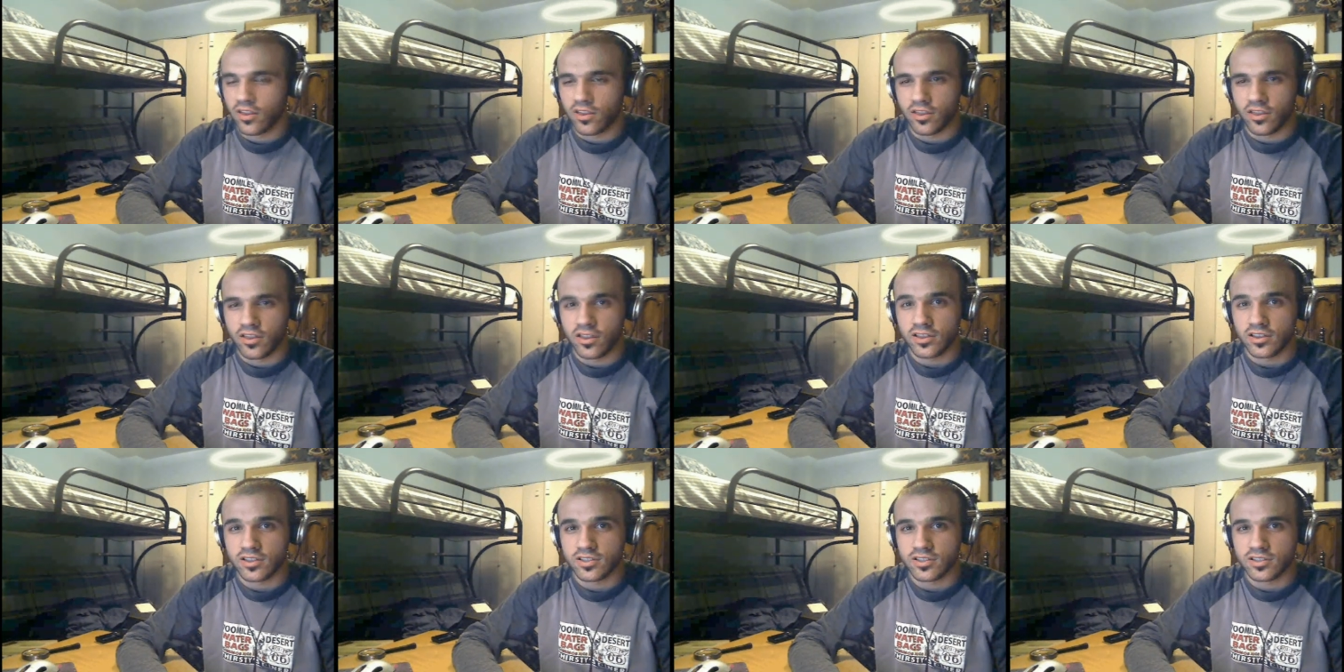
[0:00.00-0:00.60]

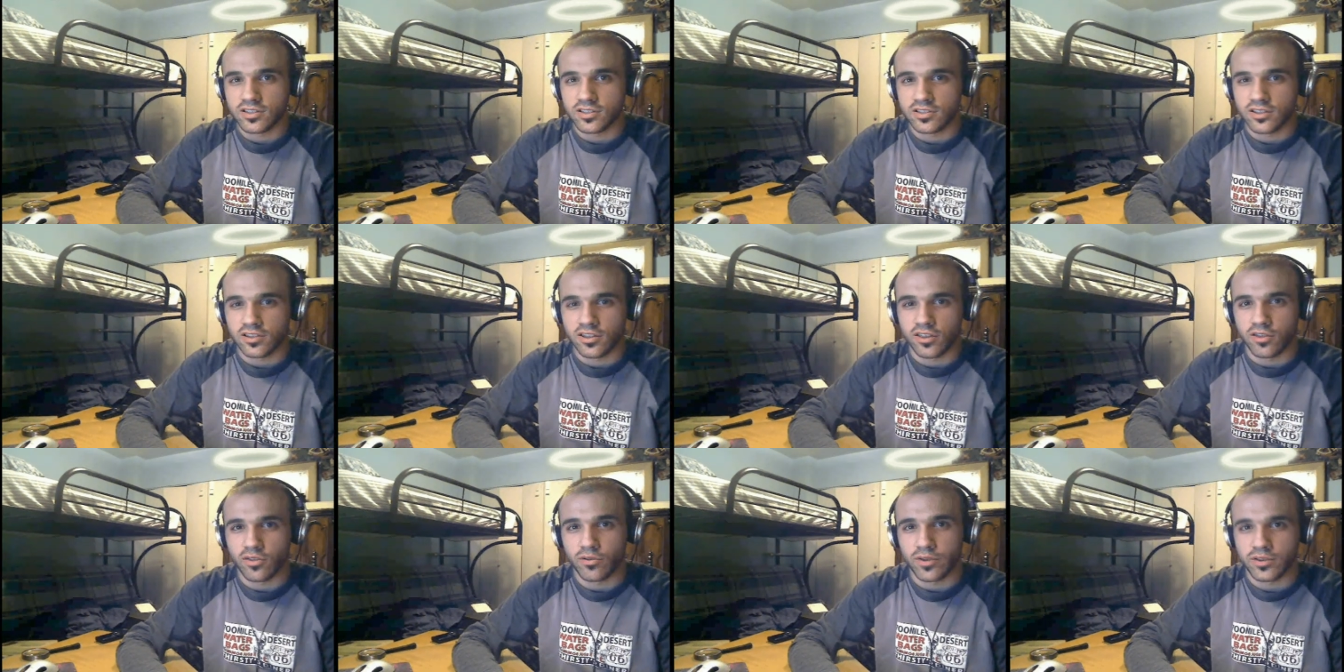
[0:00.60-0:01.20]
This is
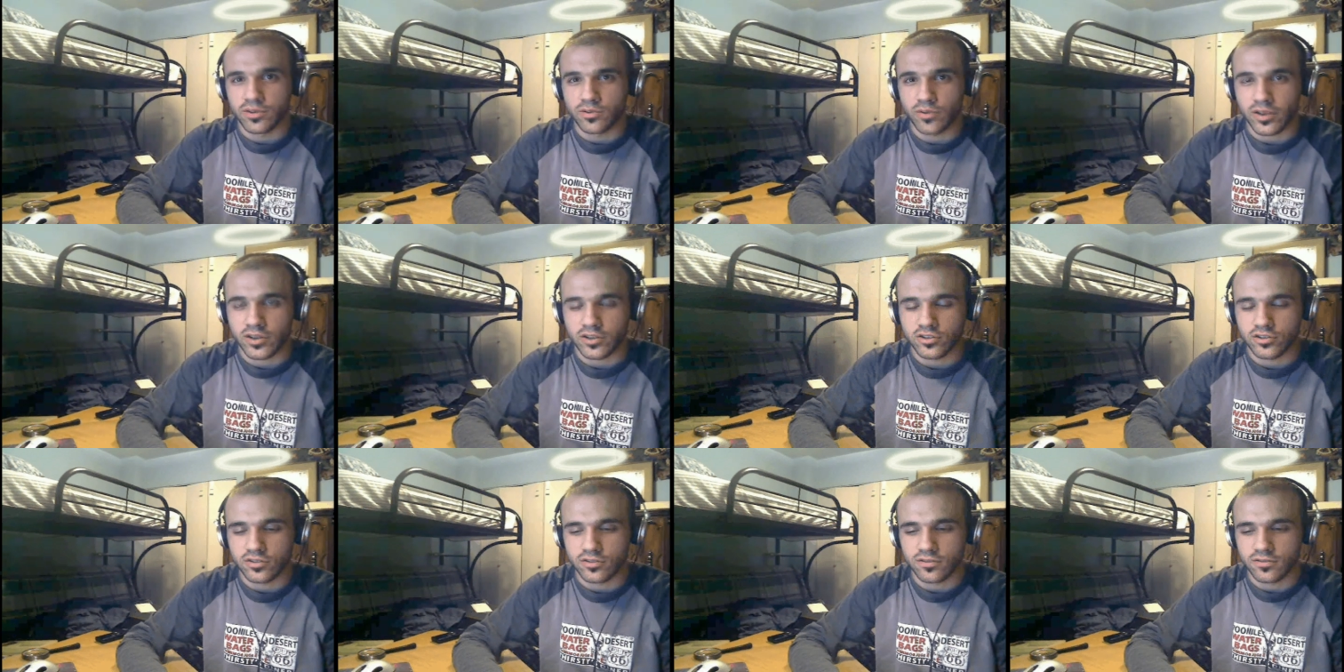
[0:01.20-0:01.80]
the
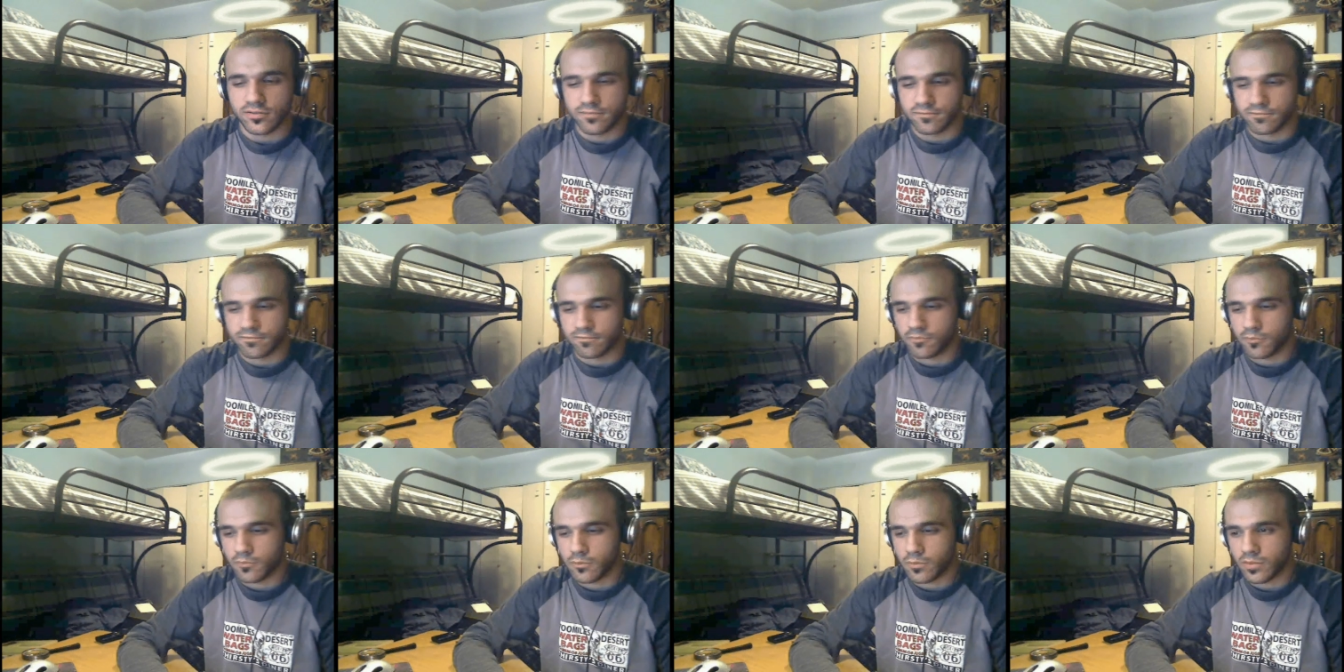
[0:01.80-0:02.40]
resurrection.
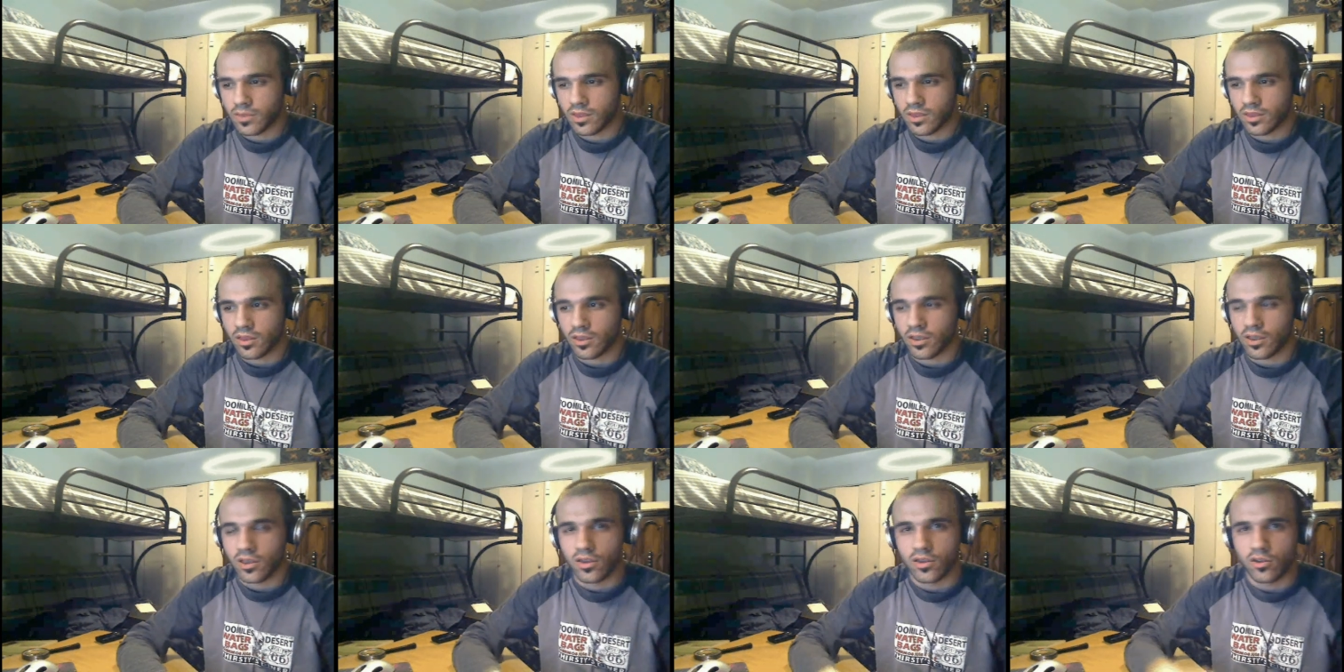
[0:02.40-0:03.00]

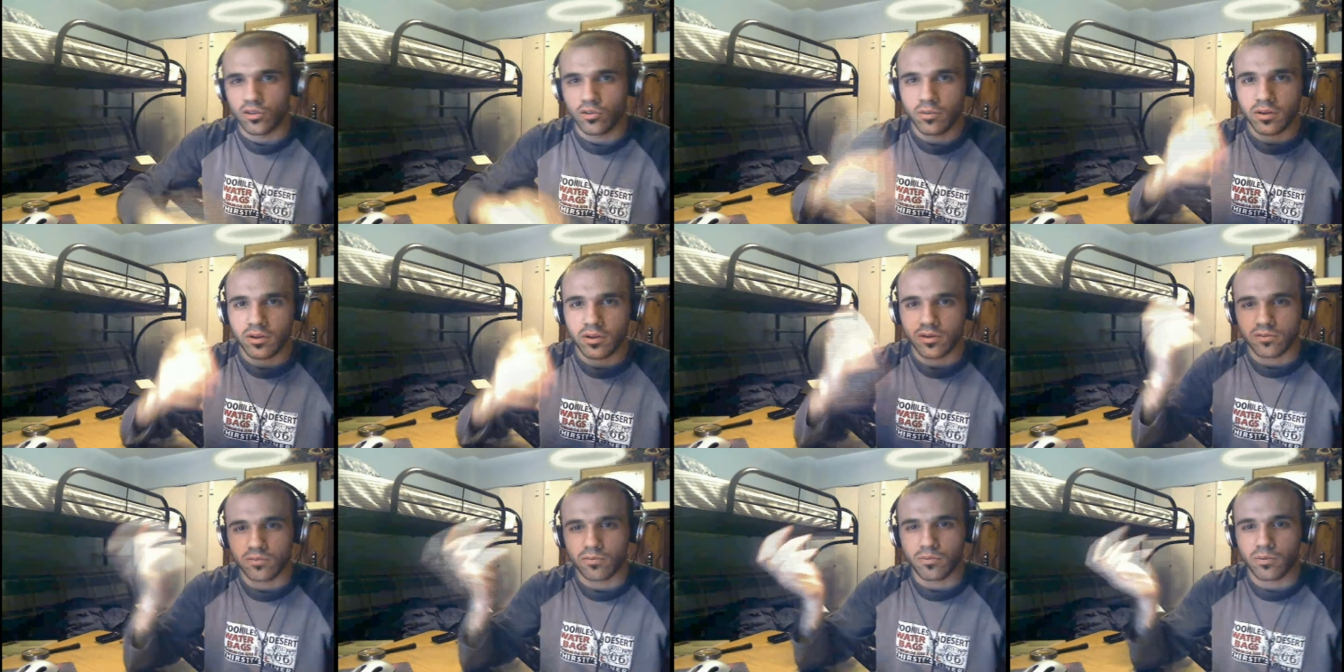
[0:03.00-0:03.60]
You might